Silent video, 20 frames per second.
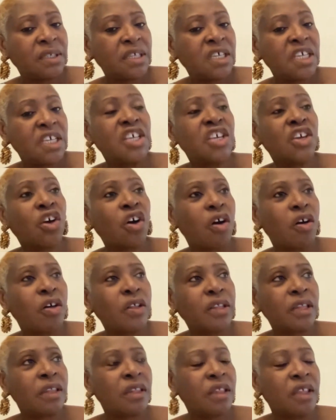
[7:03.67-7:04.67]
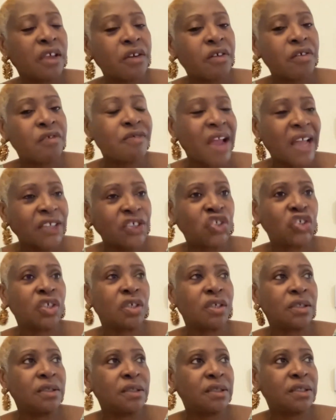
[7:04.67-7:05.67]
He cut their
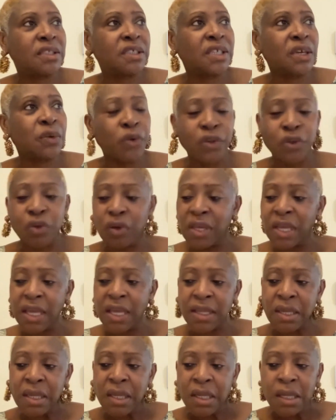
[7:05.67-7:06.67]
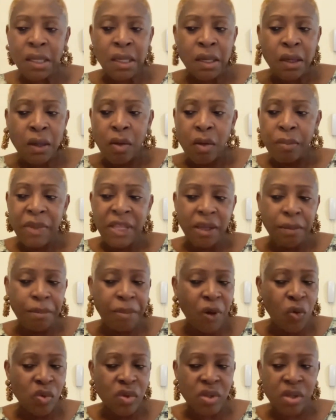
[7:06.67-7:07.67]
rations. They were to get how many
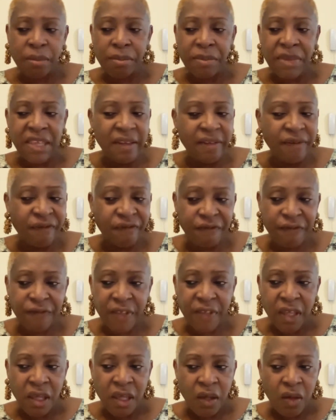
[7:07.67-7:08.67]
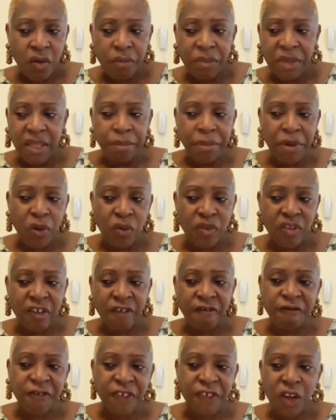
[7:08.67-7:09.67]
pounds of beef, how many pounds
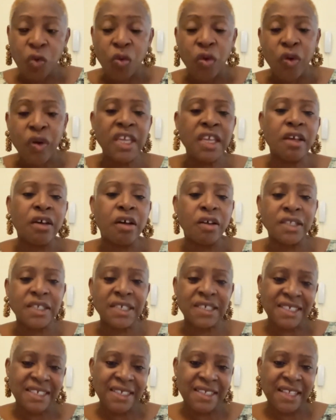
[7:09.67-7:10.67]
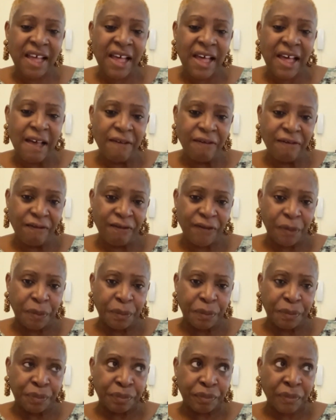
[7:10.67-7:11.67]
of flour. He cut it in half.
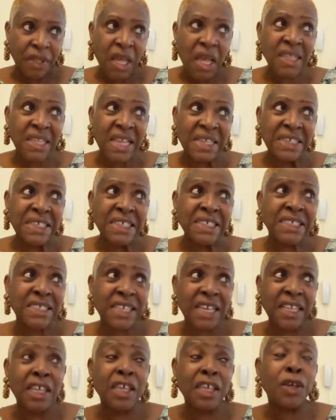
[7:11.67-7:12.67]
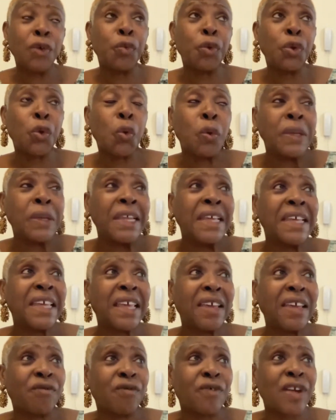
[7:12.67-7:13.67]
And then he said he would only
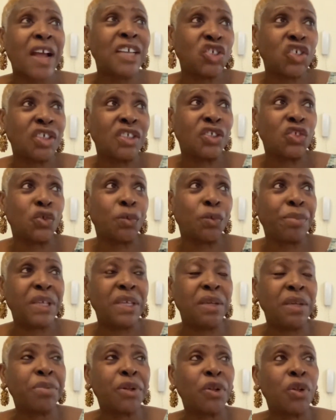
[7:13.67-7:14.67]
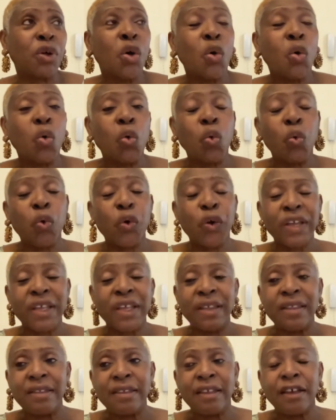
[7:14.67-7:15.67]
give rations to people who were
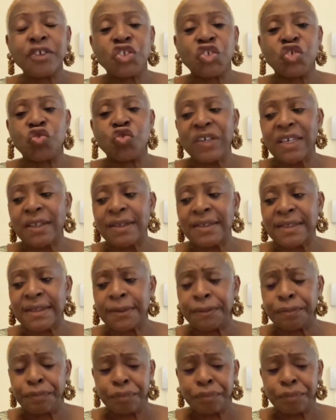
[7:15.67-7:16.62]
industrious.